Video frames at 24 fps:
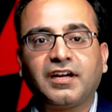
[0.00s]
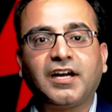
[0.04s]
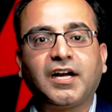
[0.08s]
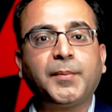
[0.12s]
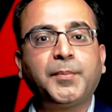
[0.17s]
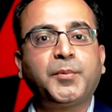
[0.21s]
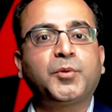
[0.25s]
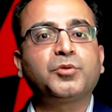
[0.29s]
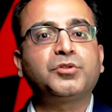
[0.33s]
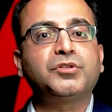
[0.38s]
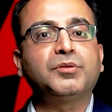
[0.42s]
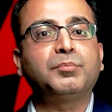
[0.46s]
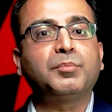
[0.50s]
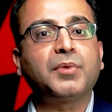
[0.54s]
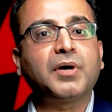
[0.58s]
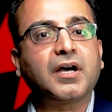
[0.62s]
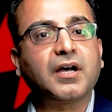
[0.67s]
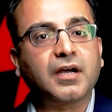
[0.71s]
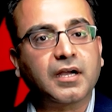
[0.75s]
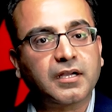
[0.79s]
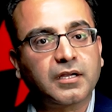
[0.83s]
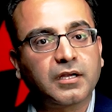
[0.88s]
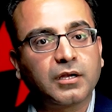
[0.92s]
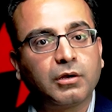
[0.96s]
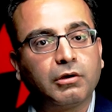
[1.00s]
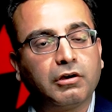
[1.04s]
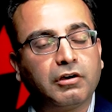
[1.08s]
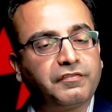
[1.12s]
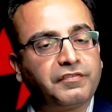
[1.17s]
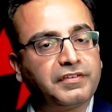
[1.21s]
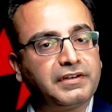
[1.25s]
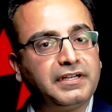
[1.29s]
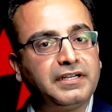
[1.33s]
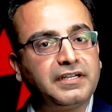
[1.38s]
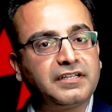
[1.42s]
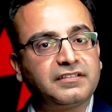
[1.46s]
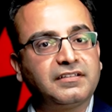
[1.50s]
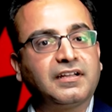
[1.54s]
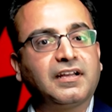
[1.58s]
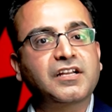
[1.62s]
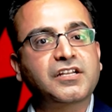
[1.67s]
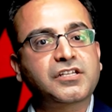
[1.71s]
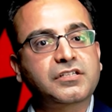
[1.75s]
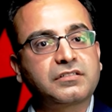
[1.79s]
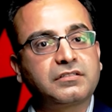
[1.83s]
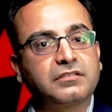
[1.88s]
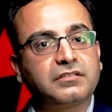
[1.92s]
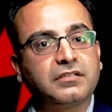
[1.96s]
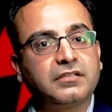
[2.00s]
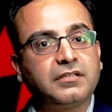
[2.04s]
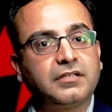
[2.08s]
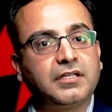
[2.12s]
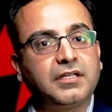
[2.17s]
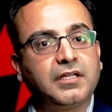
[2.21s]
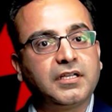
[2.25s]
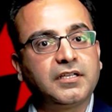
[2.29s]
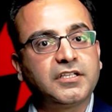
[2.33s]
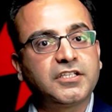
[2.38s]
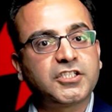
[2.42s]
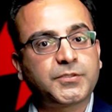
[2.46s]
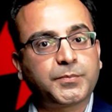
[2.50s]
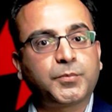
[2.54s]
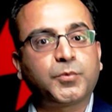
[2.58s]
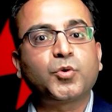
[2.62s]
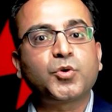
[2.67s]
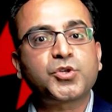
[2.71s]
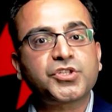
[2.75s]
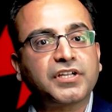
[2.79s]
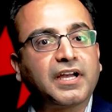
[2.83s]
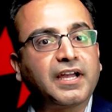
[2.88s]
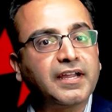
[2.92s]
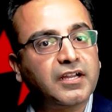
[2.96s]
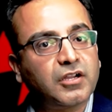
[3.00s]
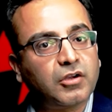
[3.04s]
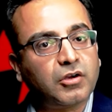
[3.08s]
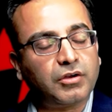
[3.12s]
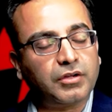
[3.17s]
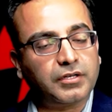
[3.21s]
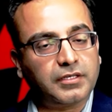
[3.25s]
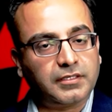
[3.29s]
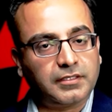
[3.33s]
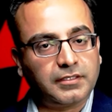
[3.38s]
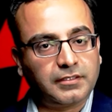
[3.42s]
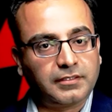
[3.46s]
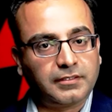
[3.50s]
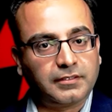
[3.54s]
up to the mark of an international sports icon.